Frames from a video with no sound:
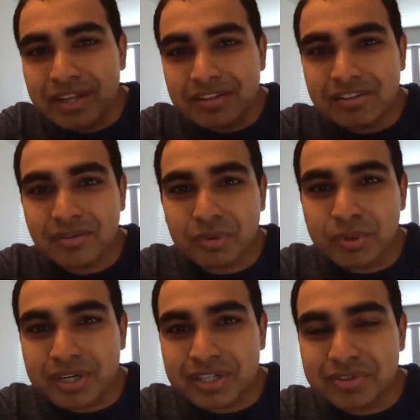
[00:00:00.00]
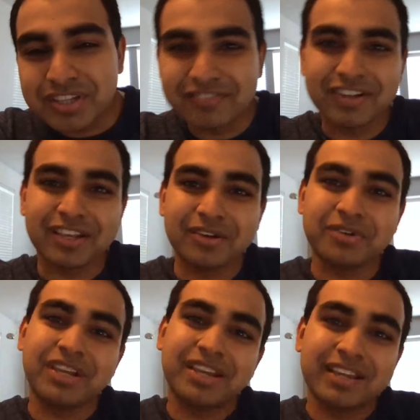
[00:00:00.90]
So what we're going to do in this video
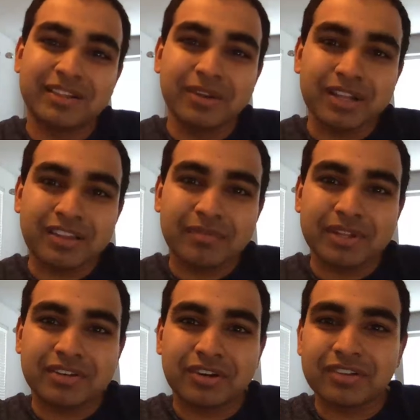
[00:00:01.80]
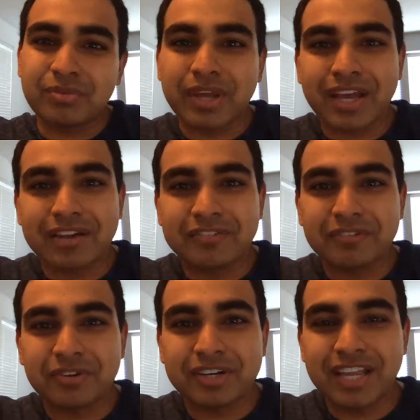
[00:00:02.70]
is look at some of the tricks we have
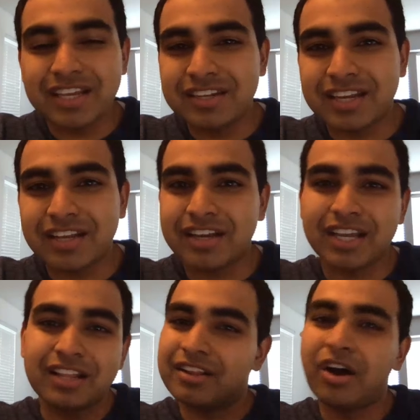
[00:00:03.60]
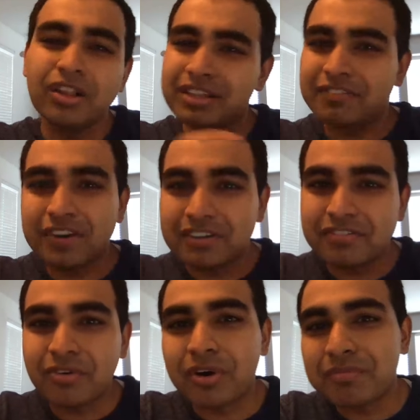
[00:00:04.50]
for taking data in all its various
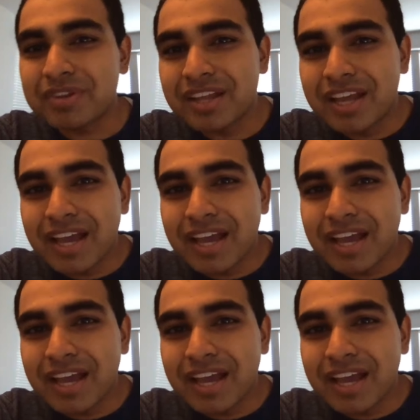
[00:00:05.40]
forms